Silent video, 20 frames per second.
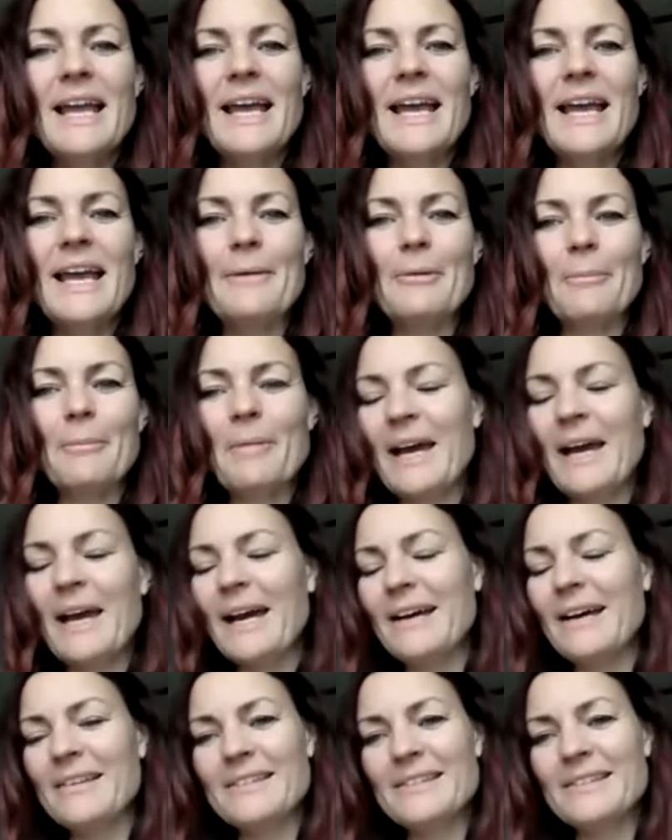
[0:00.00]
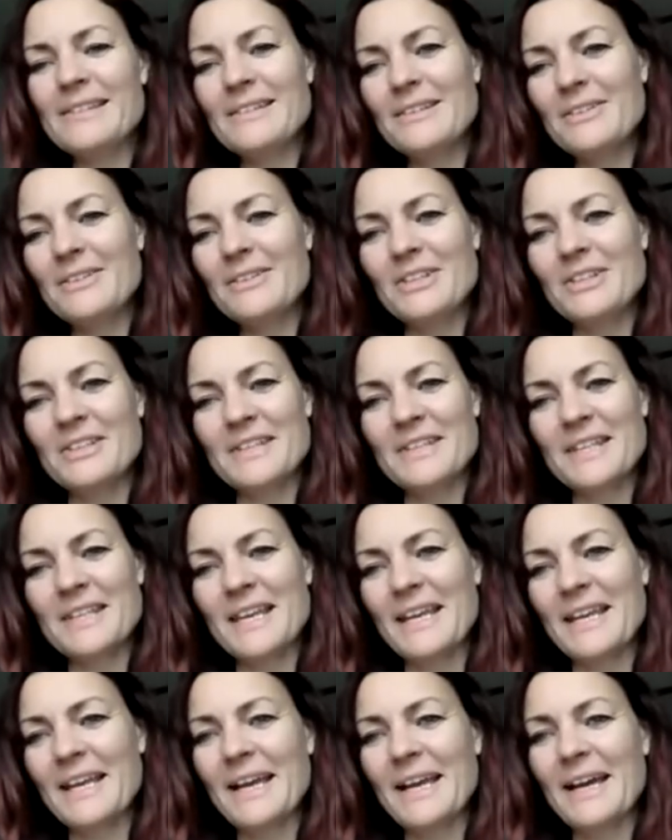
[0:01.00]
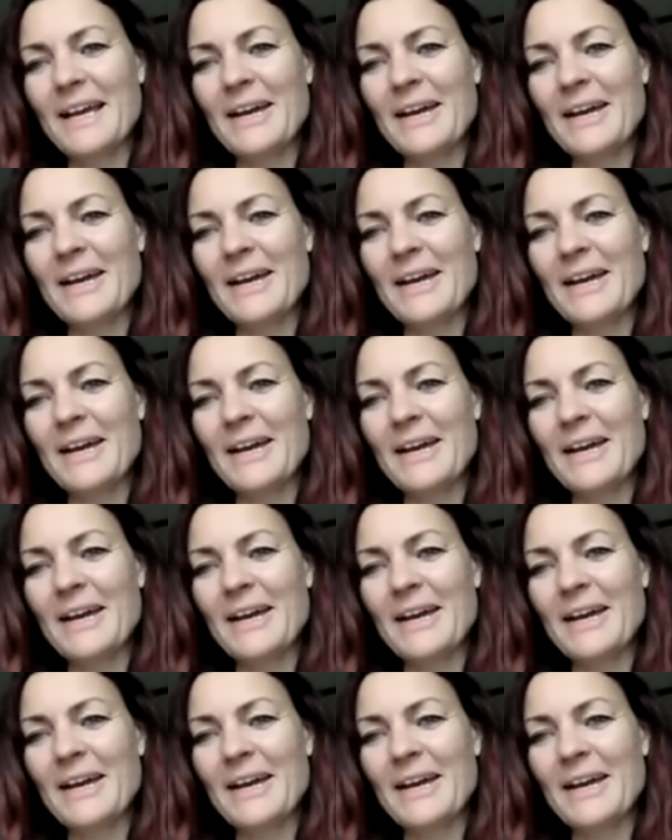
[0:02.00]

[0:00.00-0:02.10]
And we're past just the